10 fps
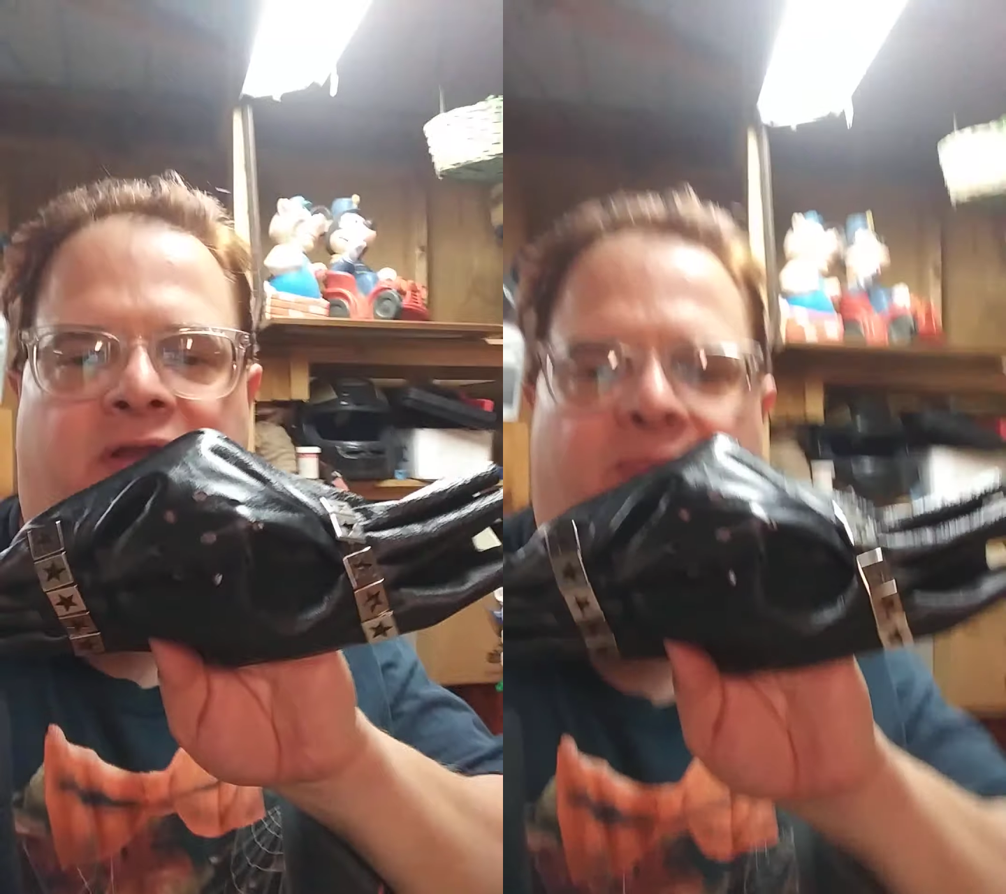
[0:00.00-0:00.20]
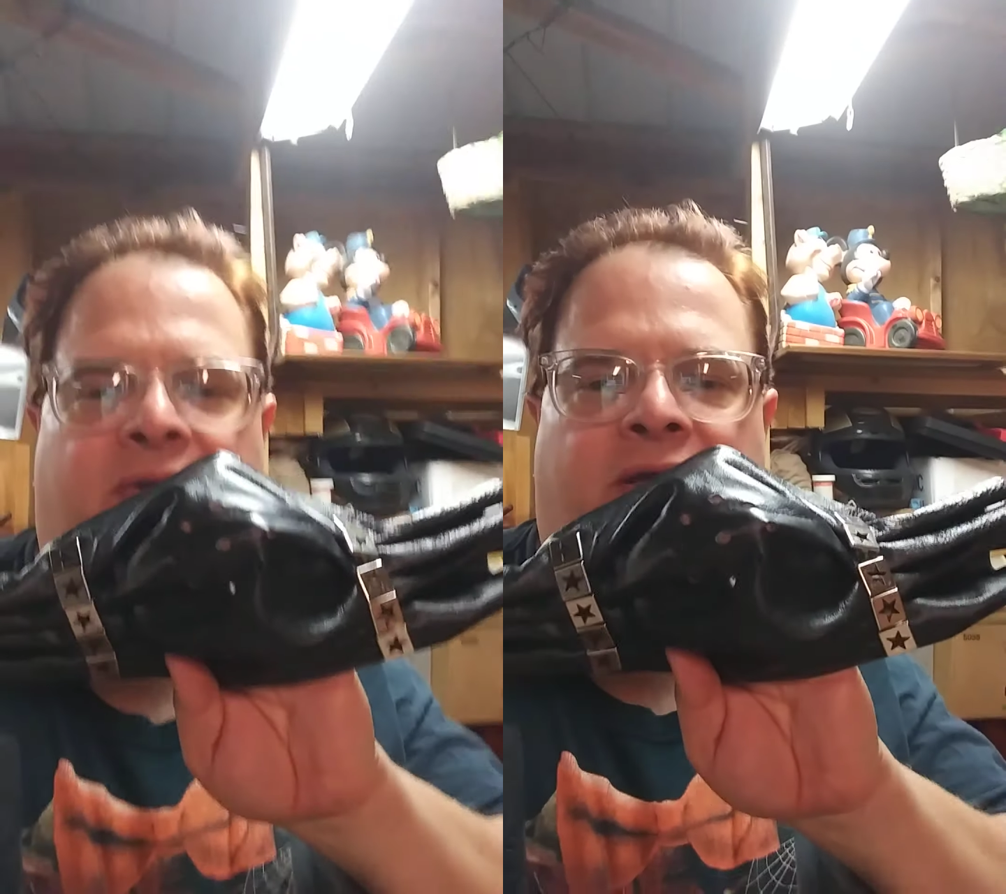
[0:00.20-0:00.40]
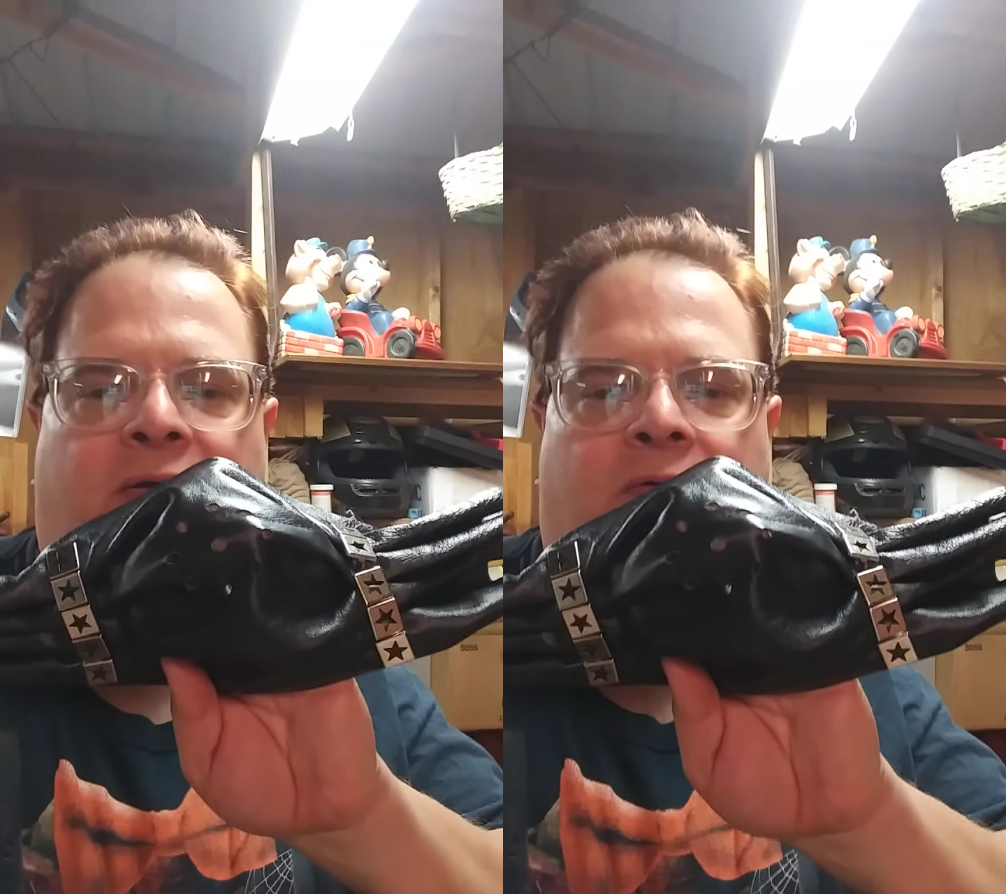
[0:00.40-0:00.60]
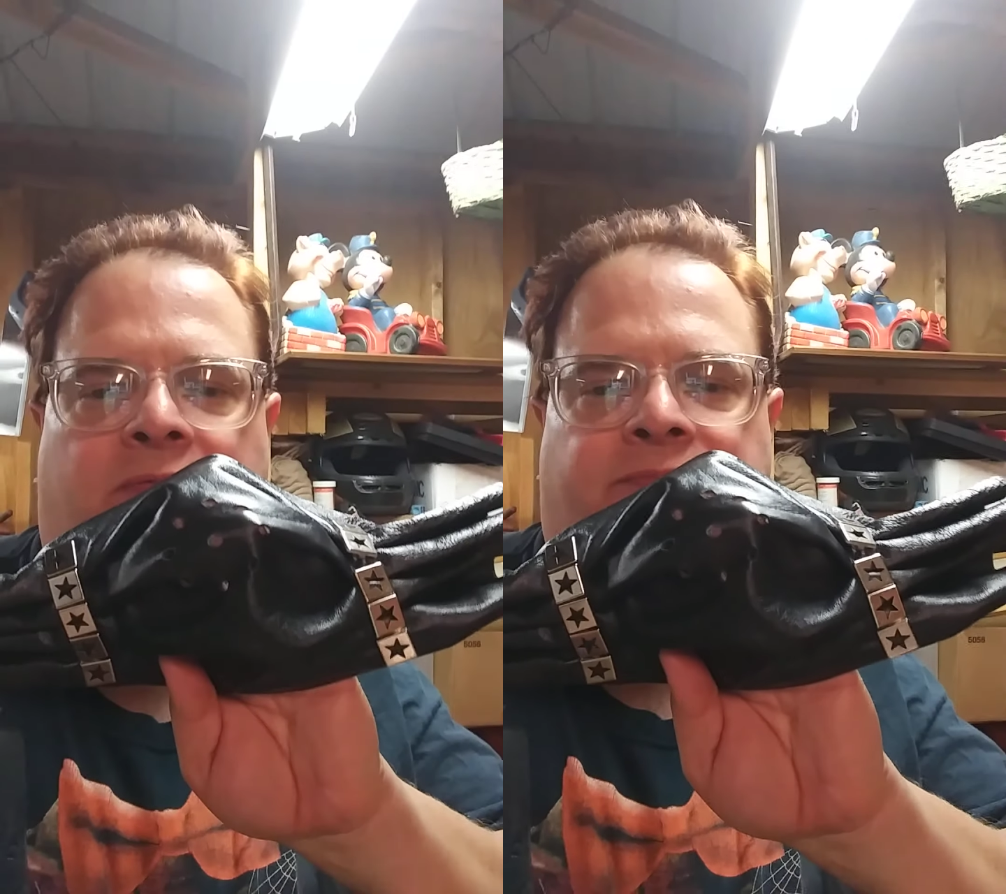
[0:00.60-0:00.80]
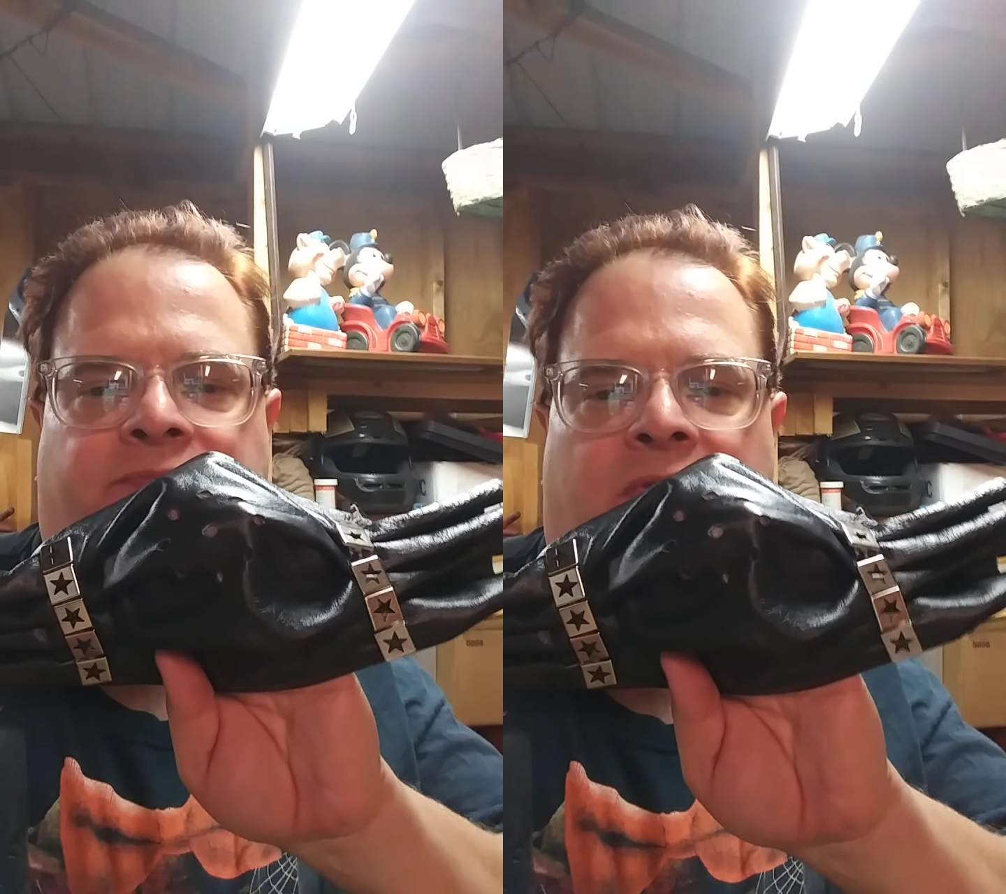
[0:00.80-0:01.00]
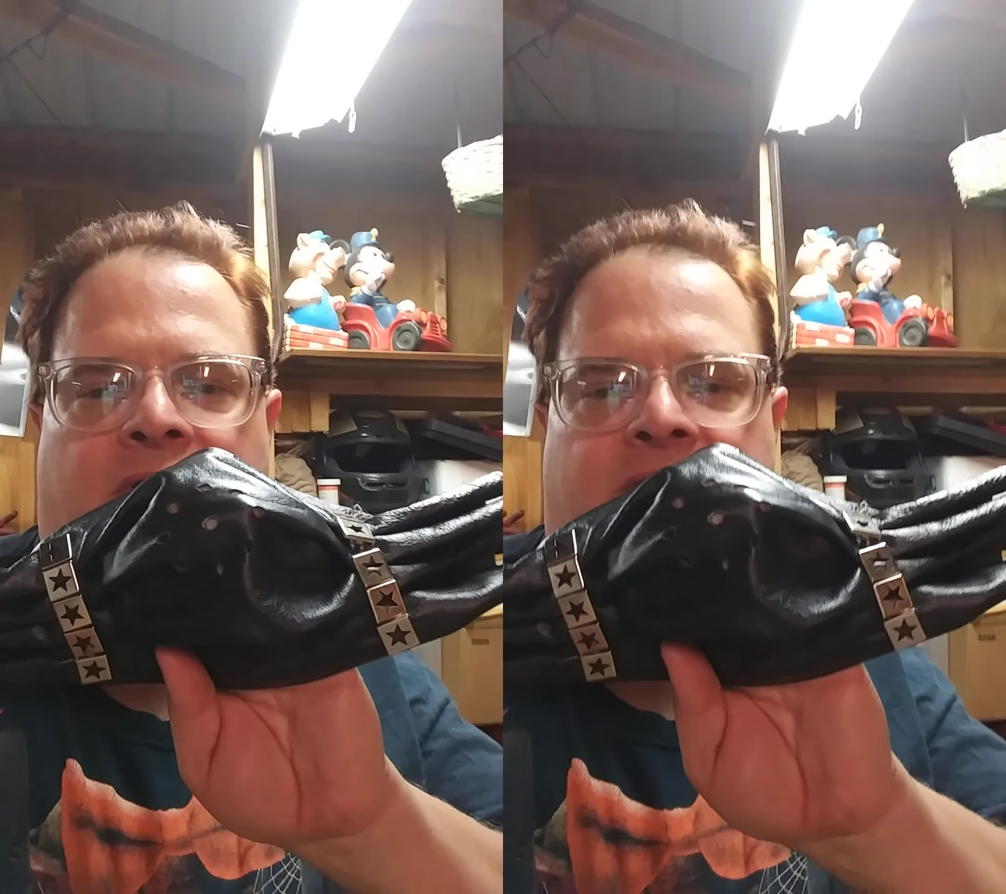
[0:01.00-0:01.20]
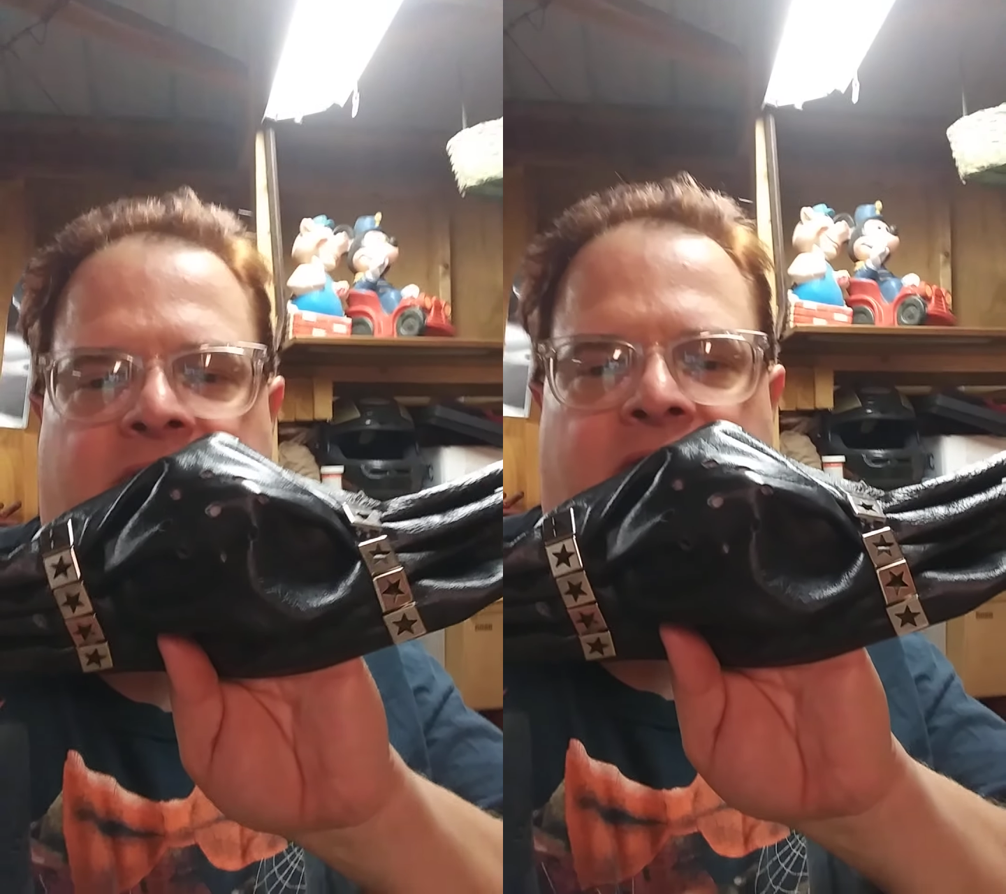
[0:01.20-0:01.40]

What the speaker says: middle, see,